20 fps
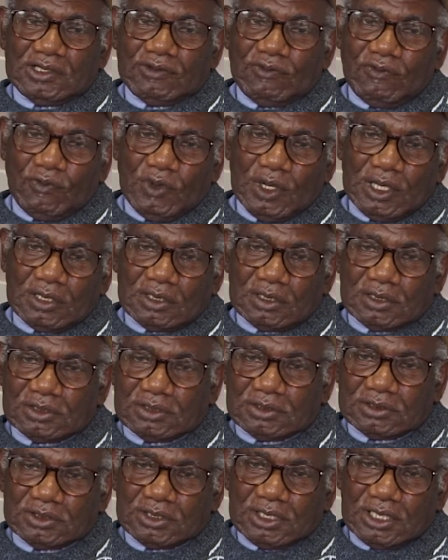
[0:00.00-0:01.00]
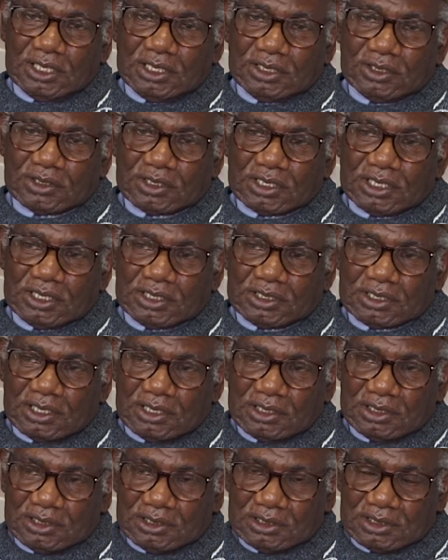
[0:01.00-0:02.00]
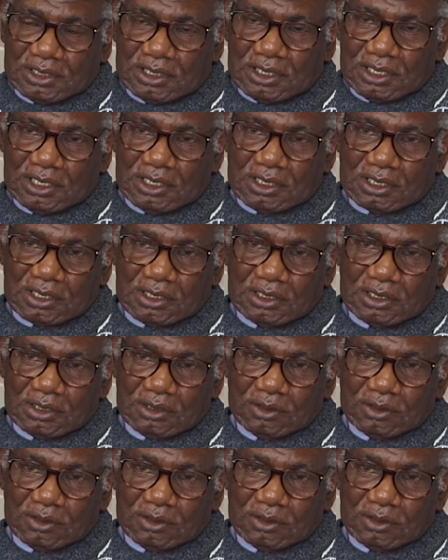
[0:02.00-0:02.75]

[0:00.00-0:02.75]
Well, the education is like